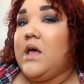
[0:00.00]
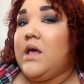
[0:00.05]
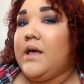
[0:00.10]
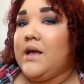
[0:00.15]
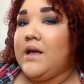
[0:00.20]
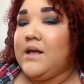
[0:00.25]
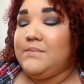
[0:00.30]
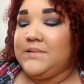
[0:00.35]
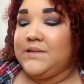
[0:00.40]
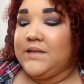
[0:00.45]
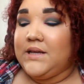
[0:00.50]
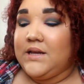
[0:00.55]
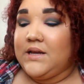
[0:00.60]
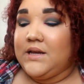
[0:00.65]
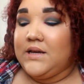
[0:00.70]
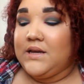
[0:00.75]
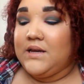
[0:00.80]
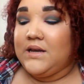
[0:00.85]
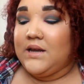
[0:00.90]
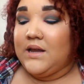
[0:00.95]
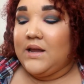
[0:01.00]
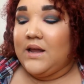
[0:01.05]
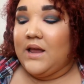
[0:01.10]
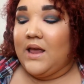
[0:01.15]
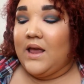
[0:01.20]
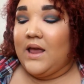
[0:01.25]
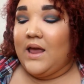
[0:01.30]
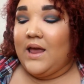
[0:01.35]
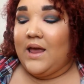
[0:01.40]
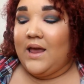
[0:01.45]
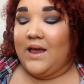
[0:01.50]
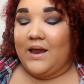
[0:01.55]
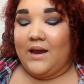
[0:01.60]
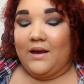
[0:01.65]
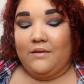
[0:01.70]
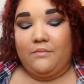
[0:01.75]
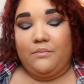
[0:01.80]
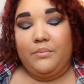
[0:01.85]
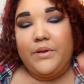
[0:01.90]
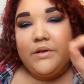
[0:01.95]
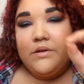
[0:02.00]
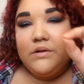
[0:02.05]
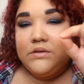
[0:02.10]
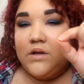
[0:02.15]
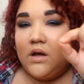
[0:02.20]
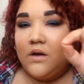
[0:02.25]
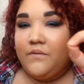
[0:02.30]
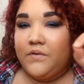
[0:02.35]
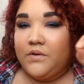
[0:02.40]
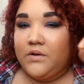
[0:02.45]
Comes in and peels off